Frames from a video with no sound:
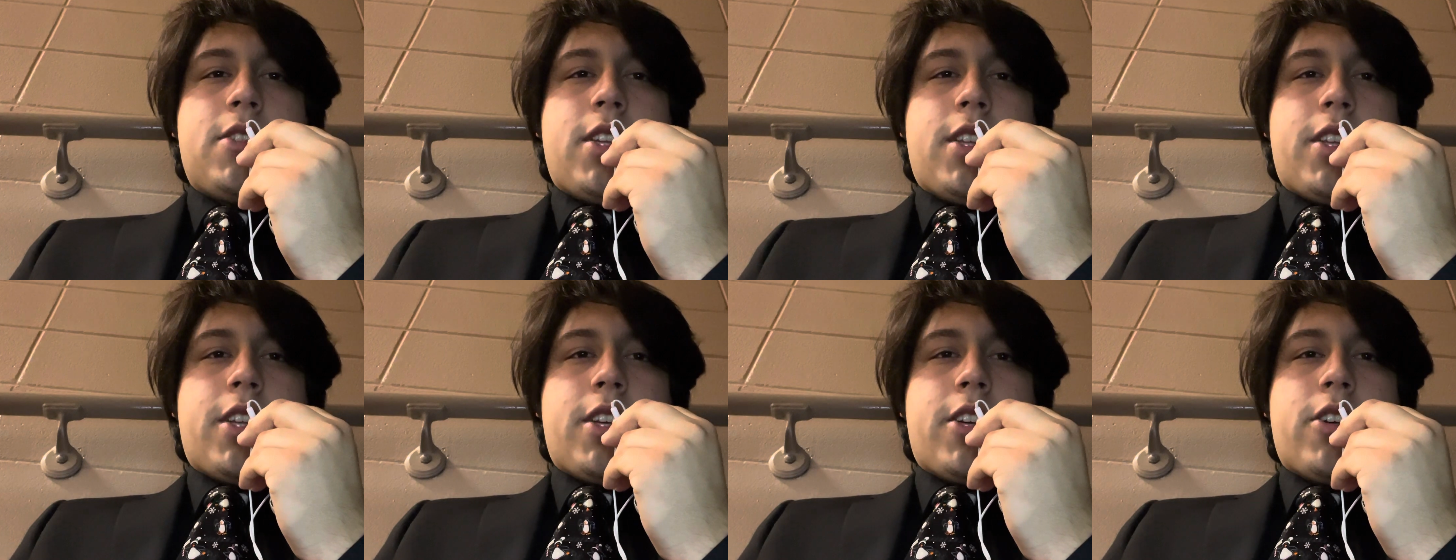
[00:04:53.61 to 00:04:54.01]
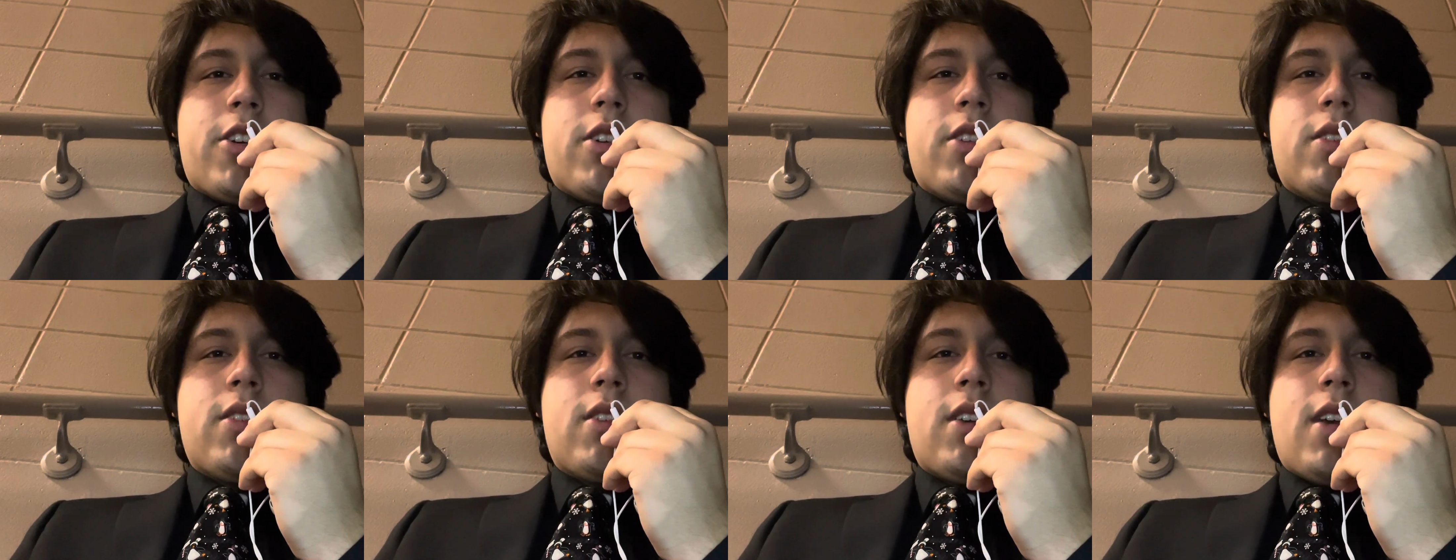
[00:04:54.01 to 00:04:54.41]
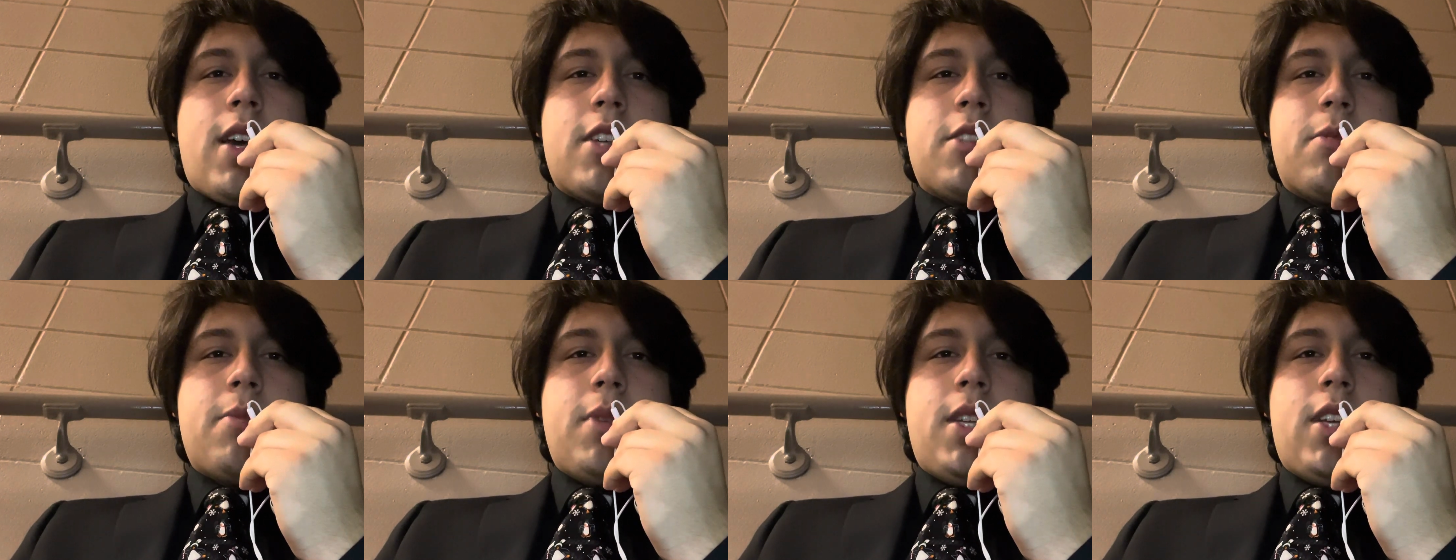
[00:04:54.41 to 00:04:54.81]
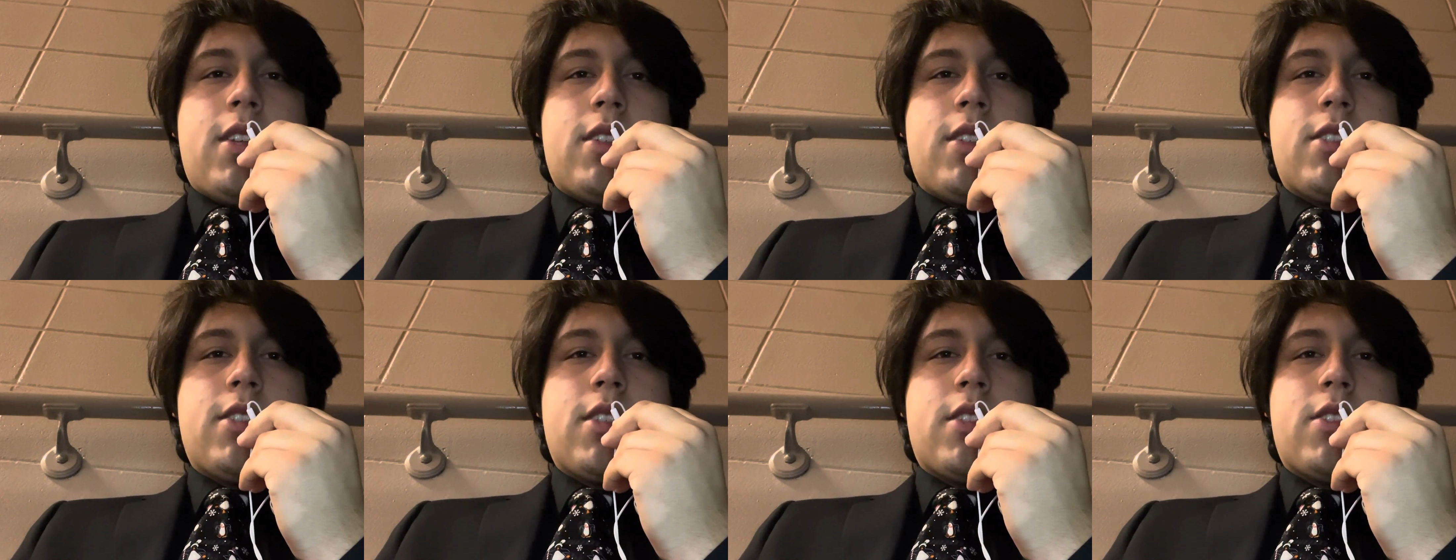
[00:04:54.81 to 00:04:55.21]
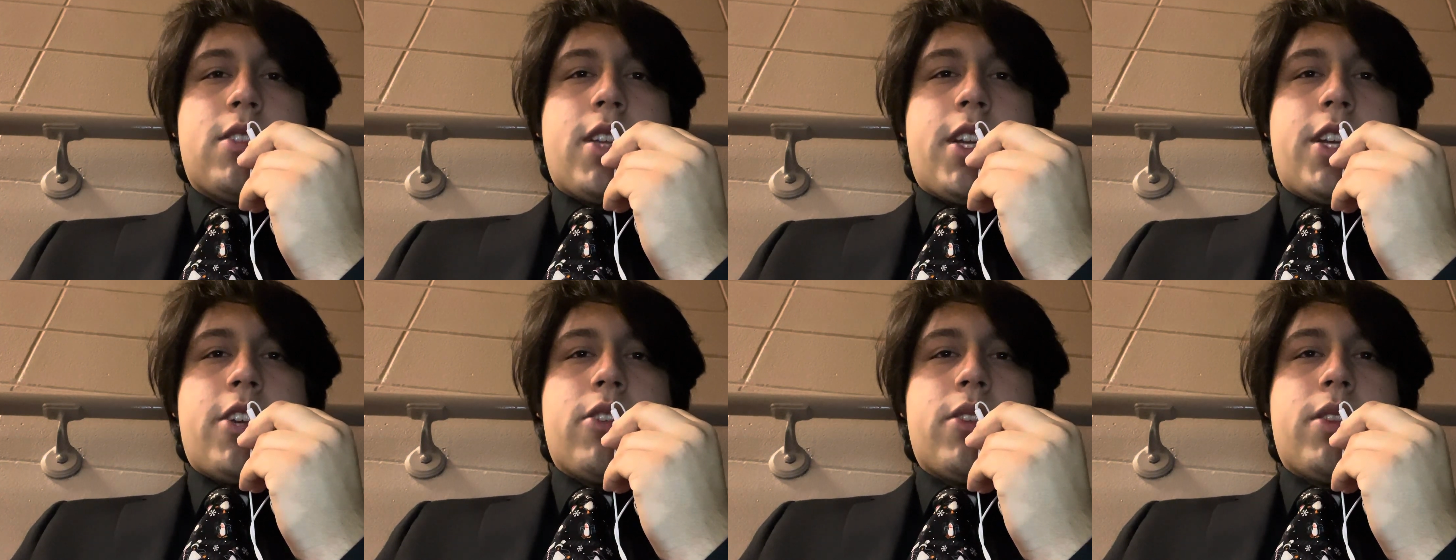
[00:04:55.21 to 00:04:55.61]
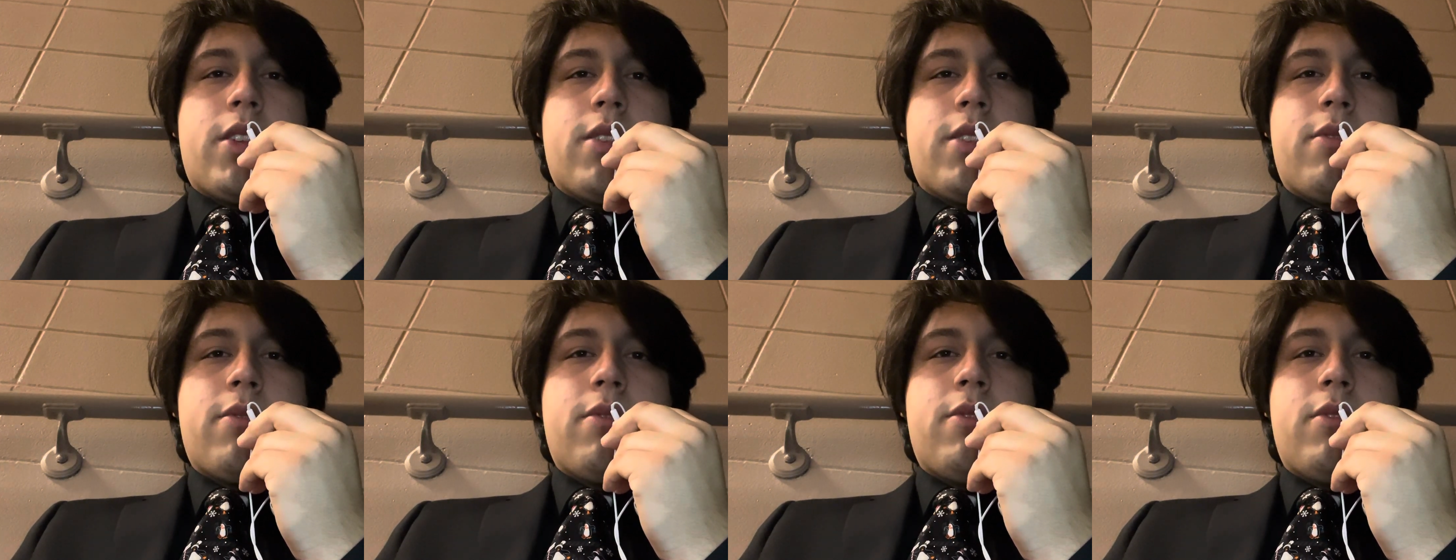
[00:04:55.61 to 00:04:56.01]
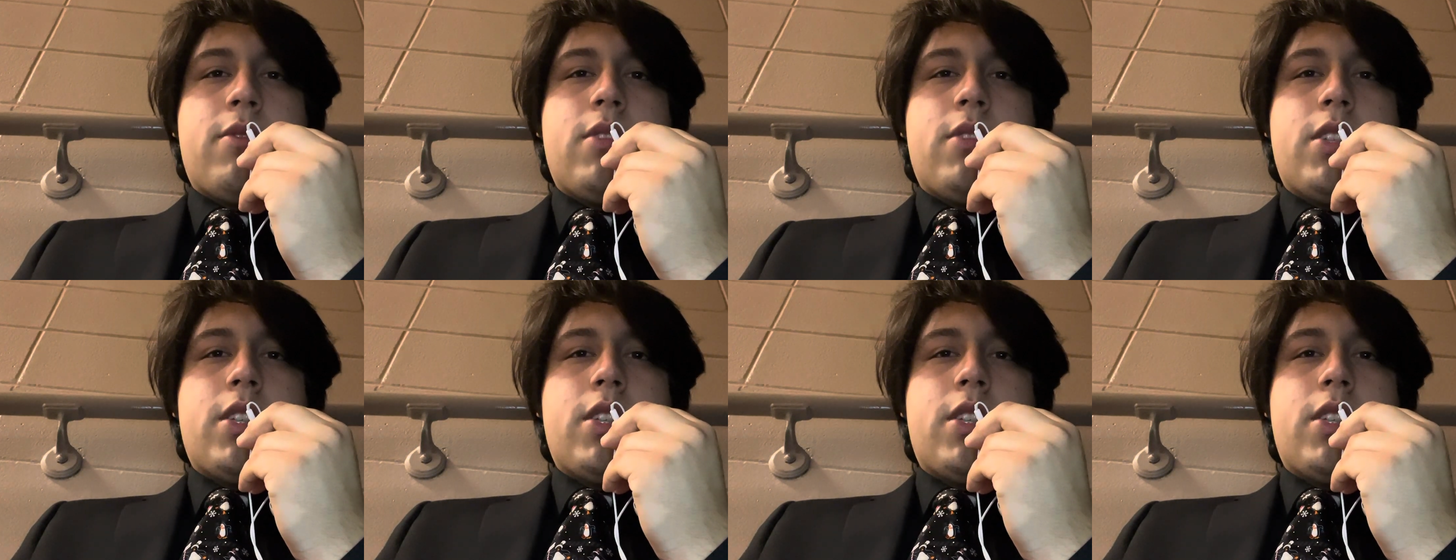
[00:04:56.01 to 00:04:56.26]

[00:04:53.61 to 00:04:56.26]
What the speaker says: killing her, as meaningless as letting her live.